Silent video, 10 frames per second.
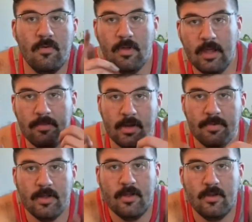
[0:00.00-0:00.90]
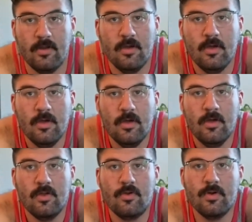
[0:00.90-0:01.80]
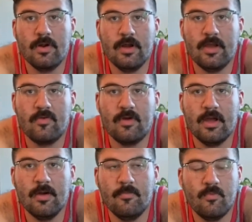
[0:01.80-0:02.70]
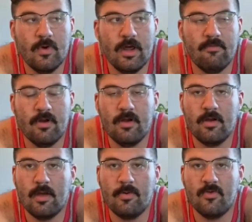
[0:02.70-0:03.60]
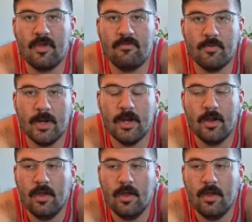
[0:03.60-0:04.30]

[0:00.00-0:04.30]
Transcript: Hit me up on Twitter, Instagram, whatever. I post everywhere.